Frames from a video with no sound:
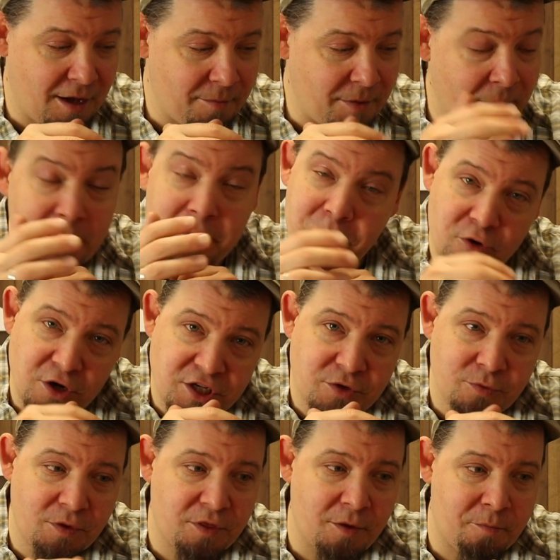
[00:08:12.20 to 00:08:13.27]
impressed
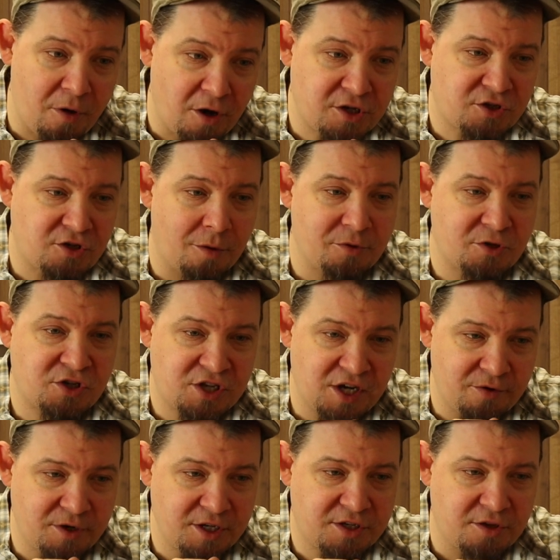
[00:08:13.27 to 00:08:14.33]
with the Box Stopper
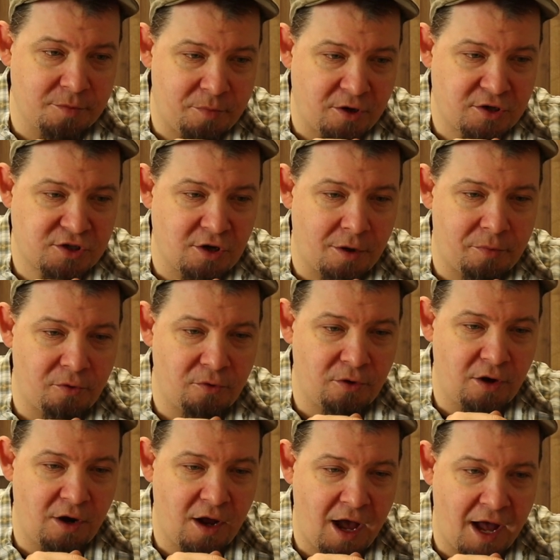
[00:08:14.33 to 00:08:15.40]
series, the Box
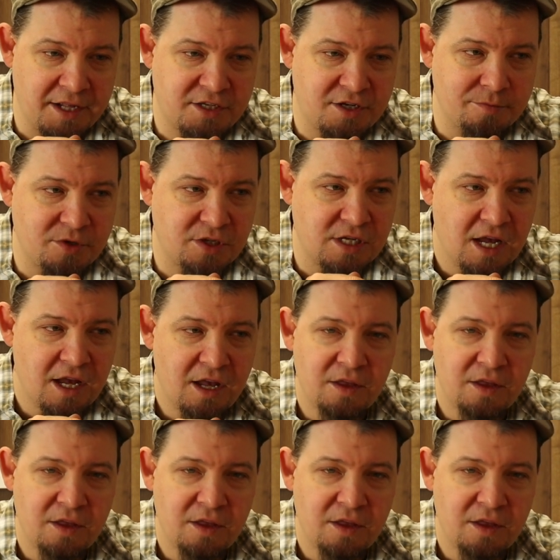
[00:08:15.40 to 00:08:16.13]
Stopper items.